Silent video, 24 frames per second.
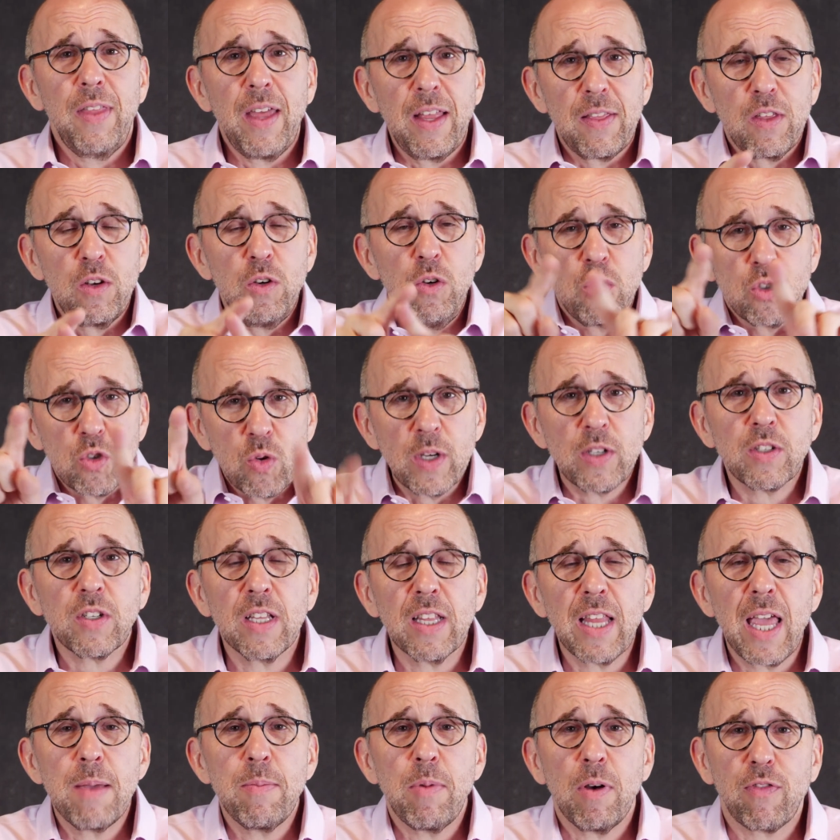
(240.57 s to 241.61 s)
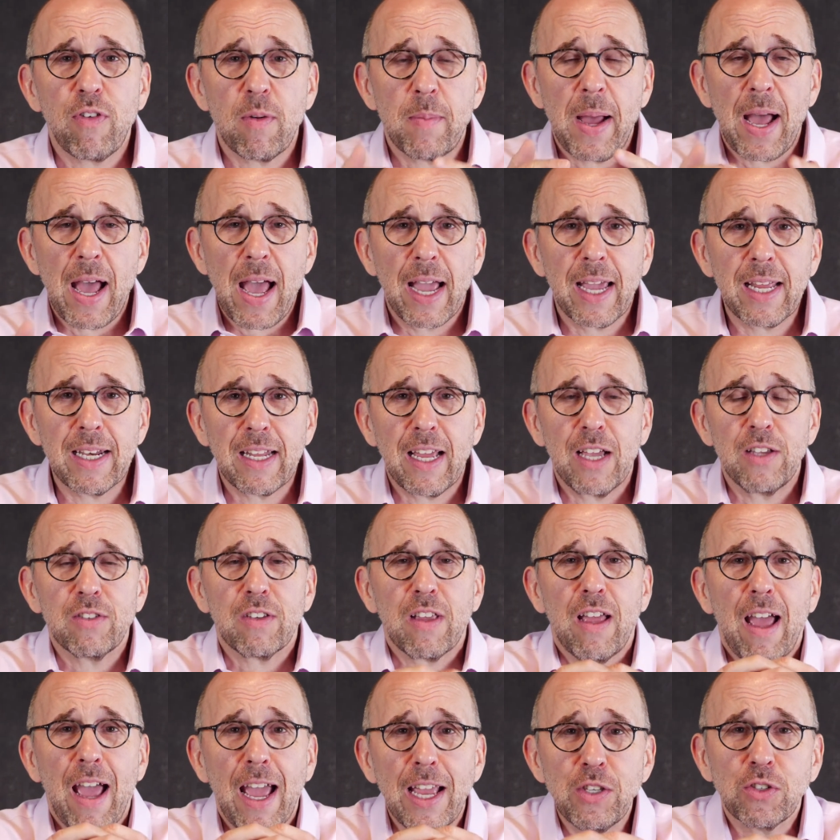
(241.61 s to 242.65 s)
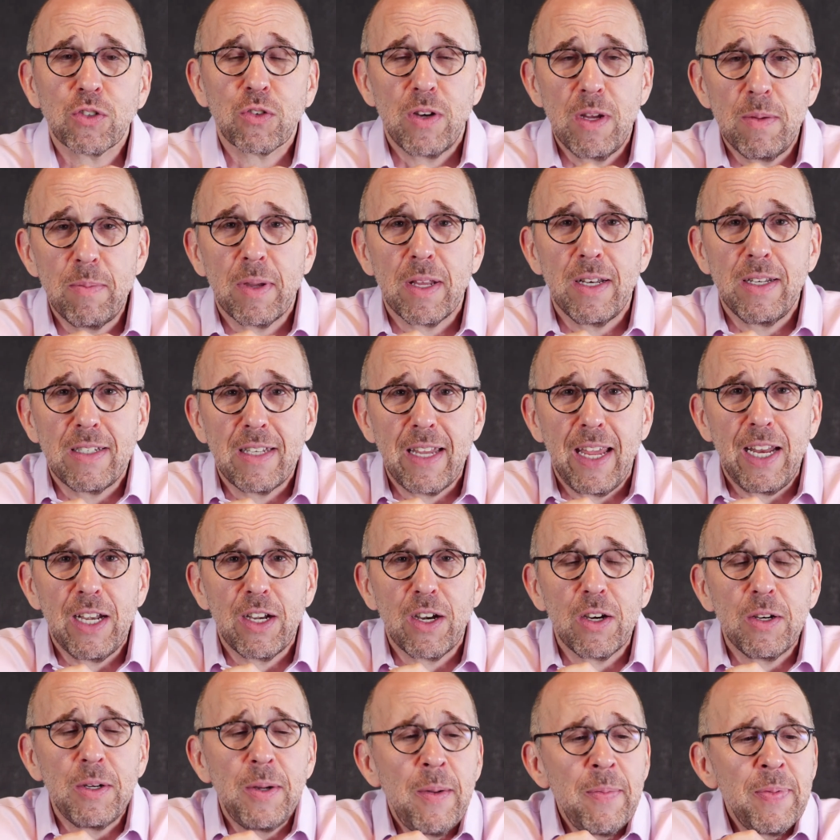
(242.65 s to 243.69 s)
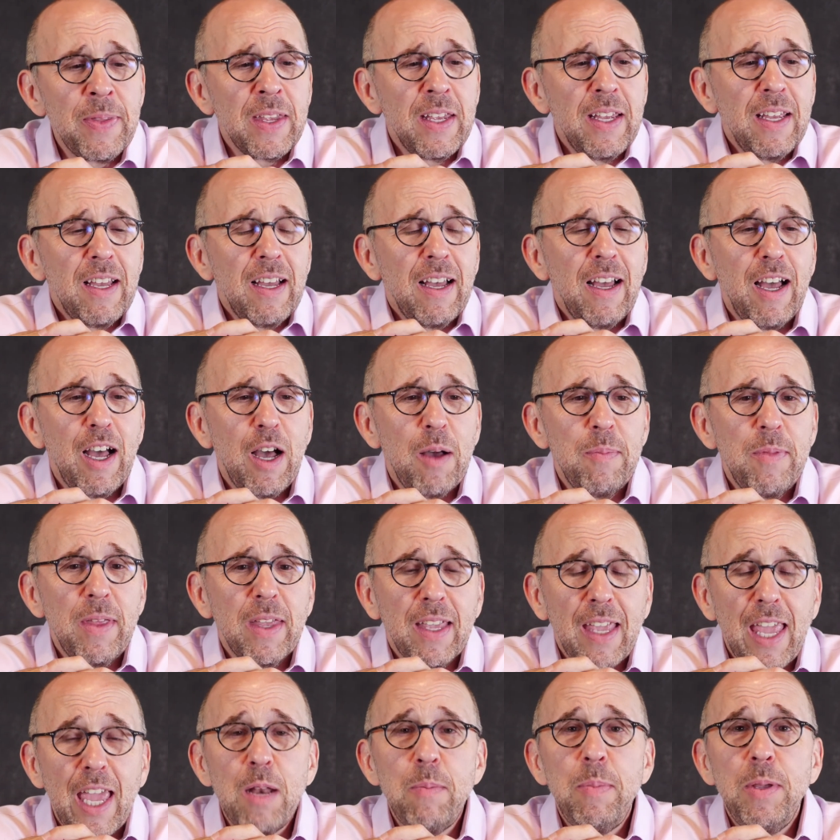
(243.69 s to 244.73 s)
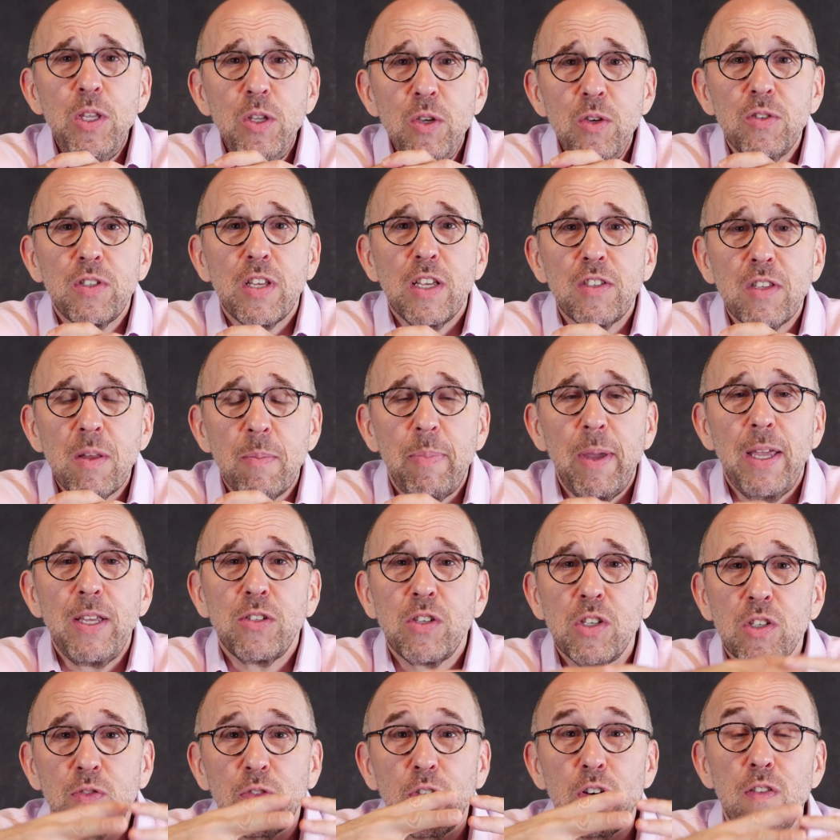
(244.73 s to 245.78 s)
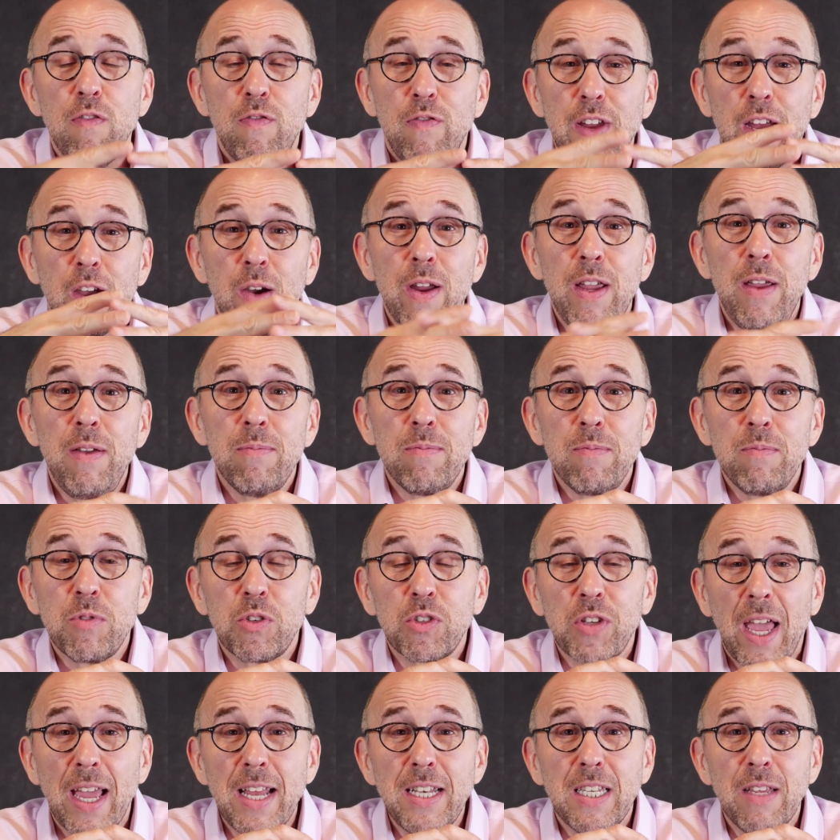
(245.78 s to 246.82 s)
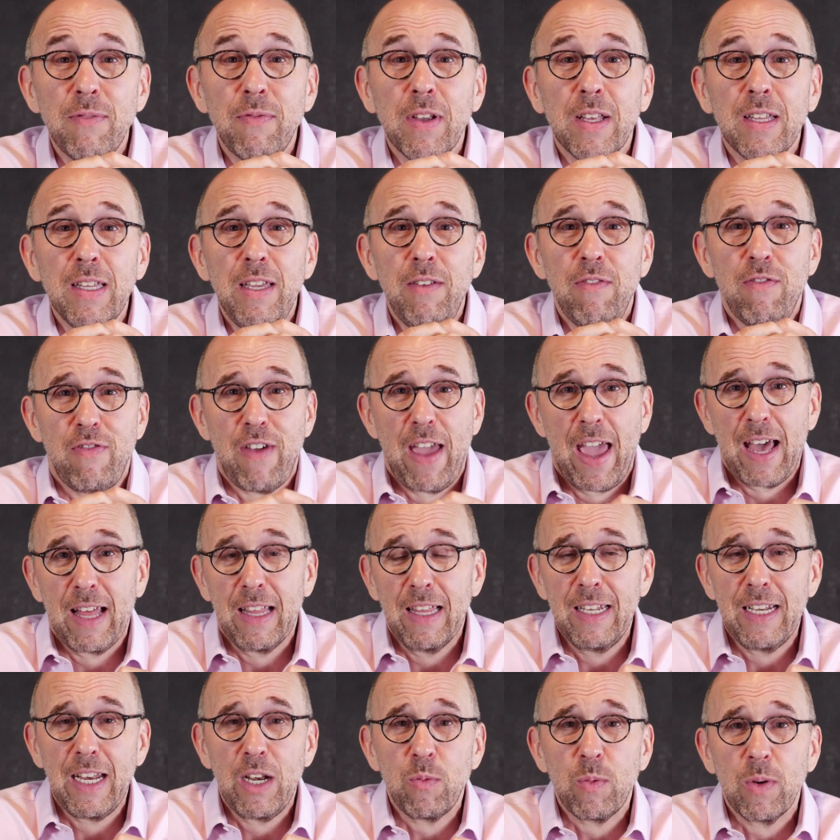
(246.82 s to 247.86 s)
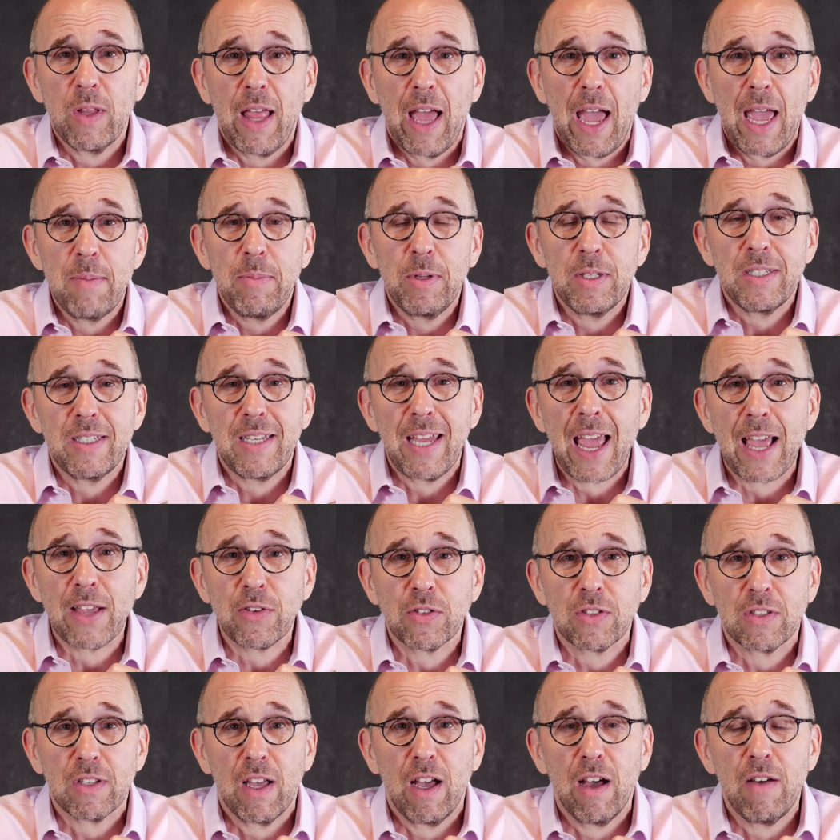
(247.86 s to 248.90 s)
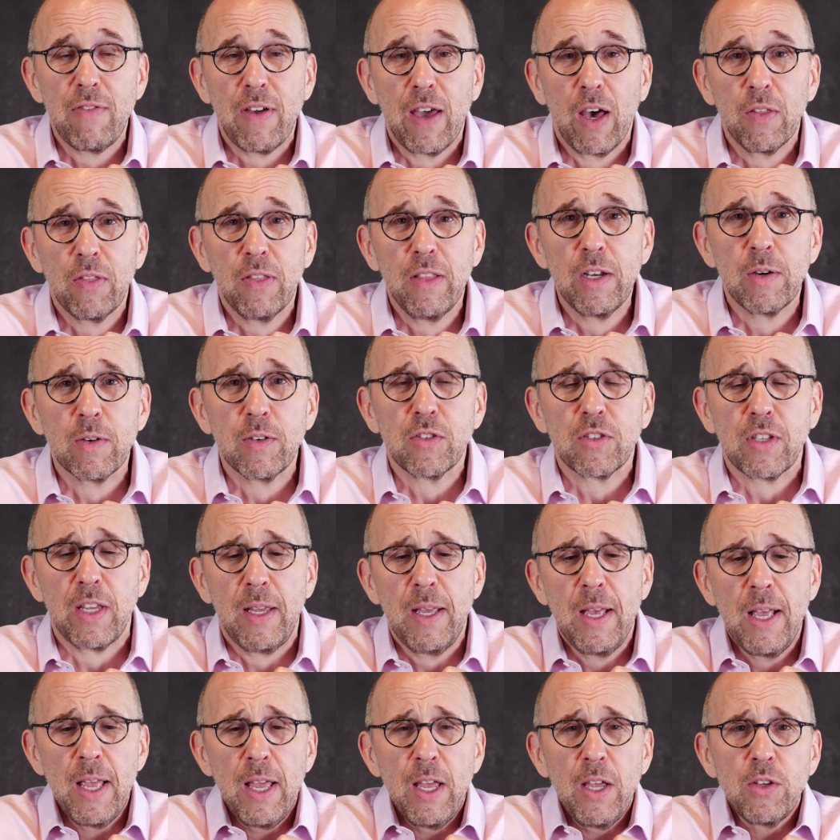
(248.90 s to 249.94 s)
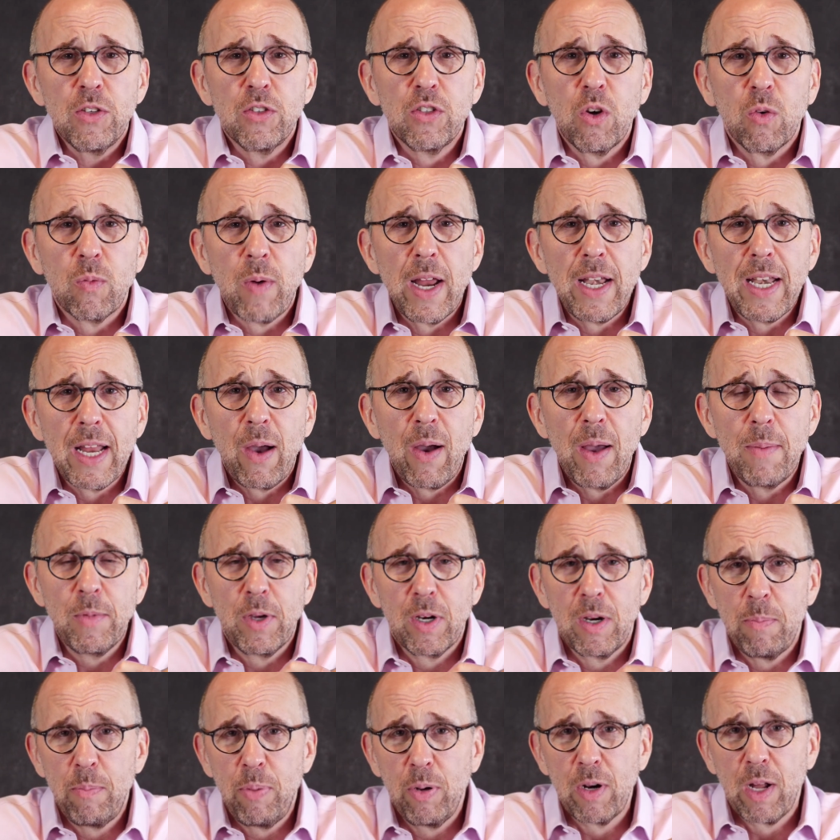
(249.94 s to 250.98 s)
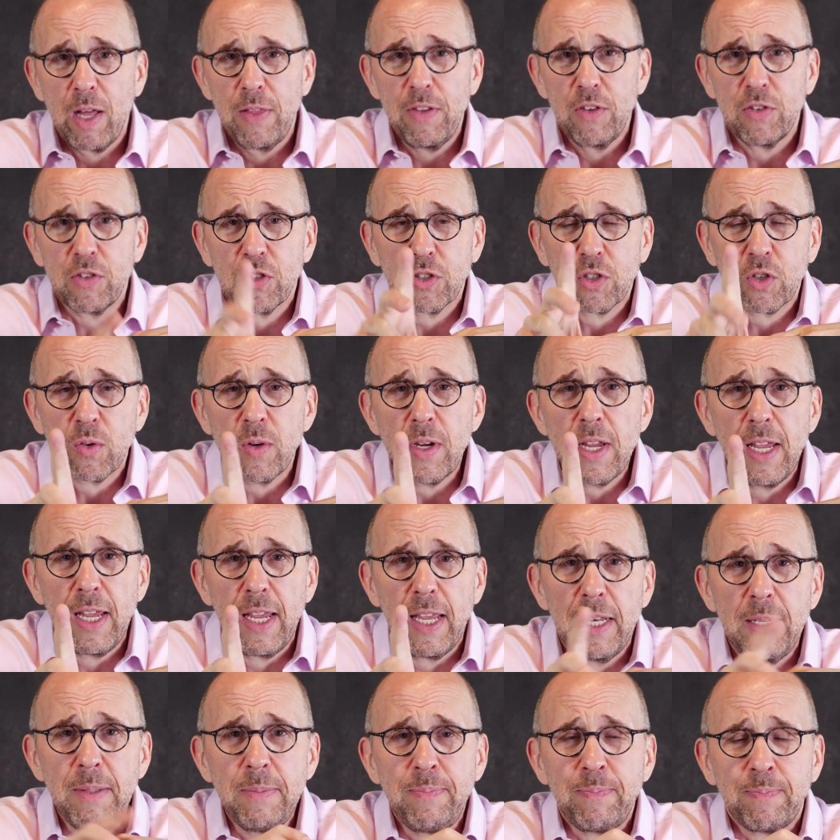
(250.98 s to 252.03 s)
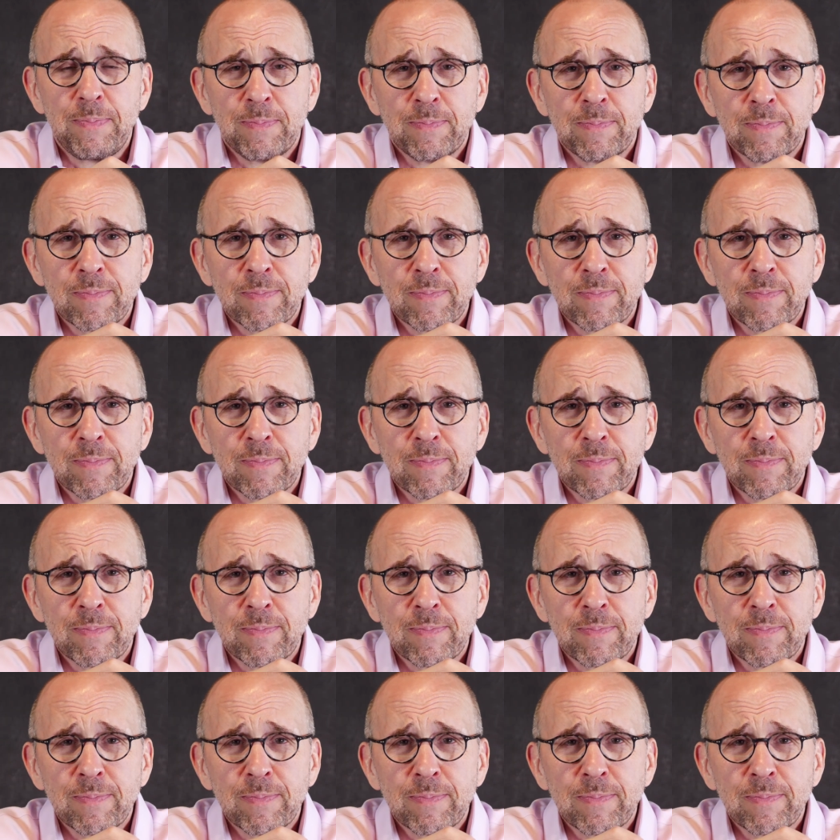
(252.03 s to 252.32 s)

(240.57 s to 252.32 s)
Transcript: that the nutrition label from a Häagen-Dazs ice cream container can be used as the basis for a very scientifically valid and reliable test of health literacy. So right now I'm going to put on the screen